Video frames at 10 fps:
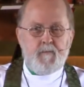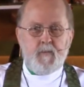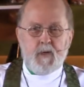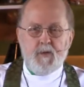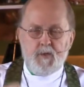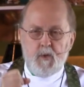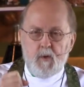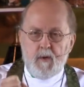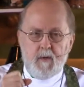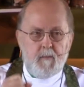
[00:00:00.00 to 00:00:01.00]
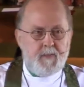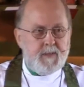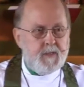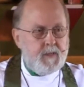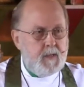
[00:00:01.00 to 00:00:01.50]
because you are in a
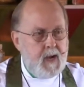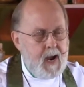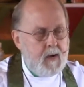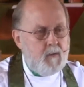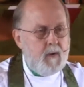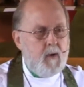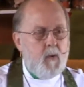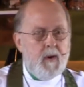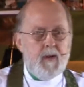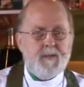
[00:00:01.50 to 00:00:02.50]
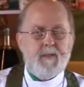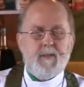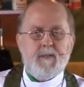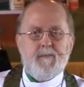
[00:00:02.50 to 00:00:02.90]
position to act where no one else is.